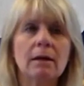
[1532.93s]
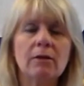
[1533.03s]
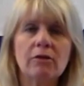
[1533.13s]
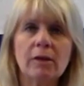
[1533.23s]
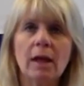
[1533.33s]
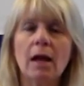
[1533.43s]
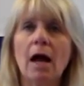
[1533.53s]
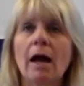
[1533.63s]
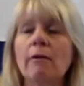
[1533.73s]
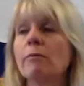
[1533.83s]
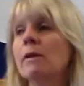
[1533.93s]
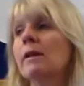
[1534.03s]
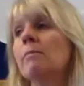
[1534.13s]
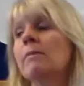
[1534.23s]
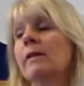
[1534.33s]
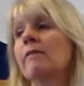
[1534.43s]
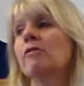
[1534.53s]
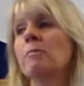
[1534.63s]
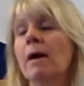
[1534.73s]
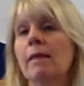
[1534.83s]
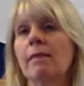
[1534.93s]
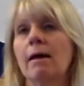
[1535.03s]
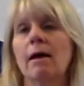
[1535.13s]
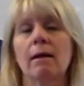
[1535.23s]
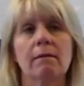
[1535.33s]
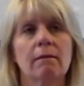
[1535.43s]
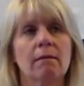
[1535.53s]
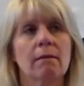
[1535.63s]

Instead, I really believed my thought.